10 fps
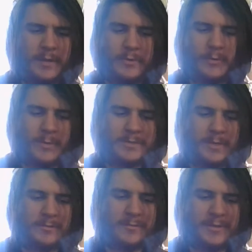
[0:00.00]
I don't know why it's
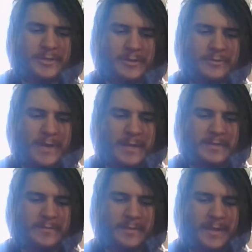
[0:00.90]
called Legendary
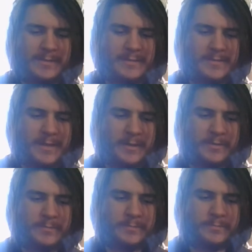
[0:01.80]
Dragons of Atlantis deck.
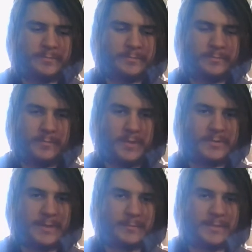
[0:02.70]

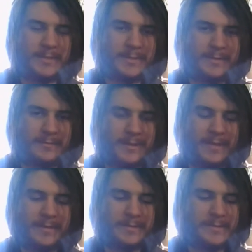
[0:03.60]
There's not really any
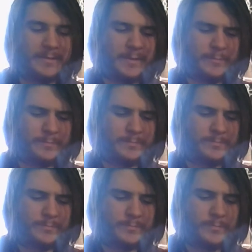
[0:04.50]
Atlanteans in there.
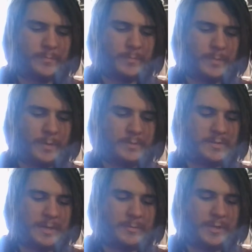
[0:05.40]

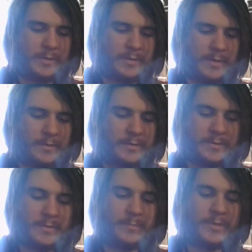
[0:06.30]
Cyber Dragon deck and a
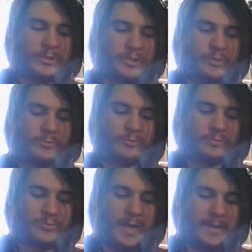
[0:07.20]
Dimensional
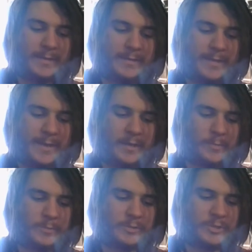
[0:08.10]
Dragon deck,
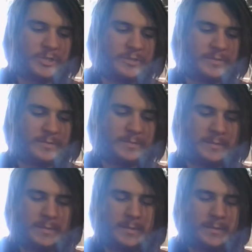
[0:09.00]
which is just
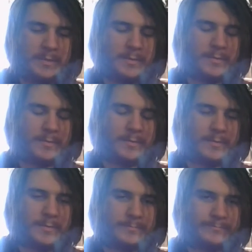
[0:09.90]

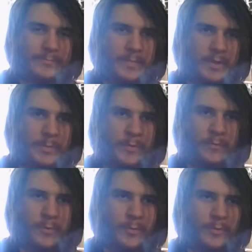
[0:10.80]
a
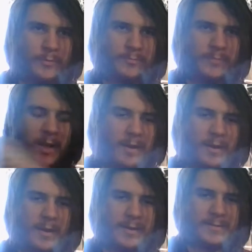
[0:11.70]
formal
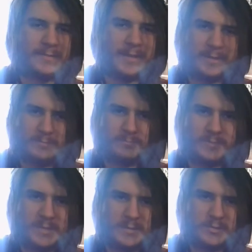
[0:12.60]
Hot Eyes deck,
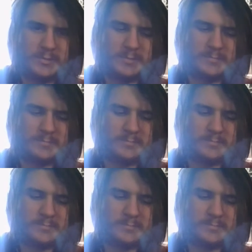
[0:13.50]
essentially.